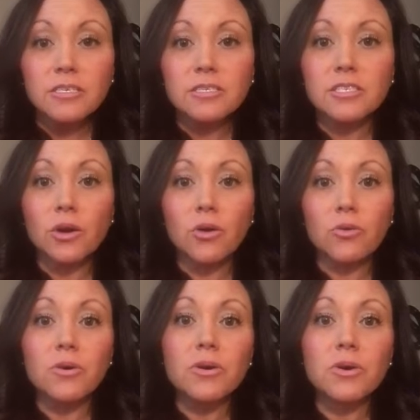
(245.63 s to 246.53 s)

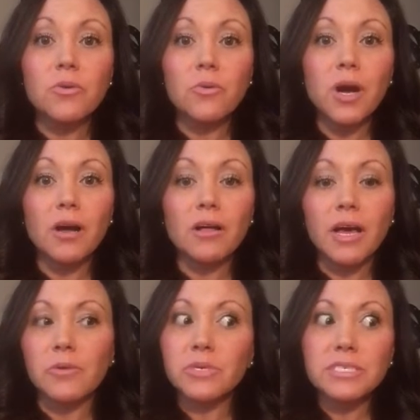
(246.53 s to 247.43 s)
So while
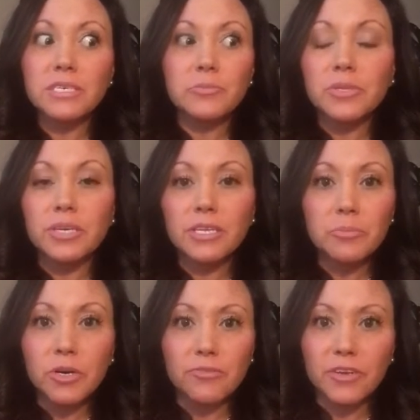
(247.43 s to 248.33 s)
I wasn't completely
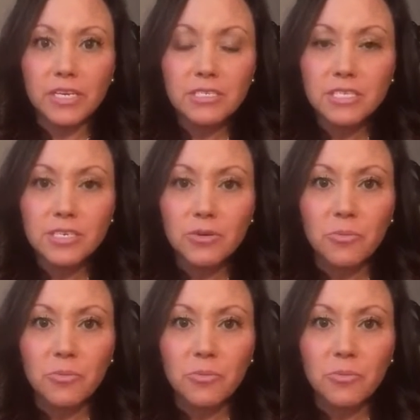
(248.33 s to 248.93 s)
perfect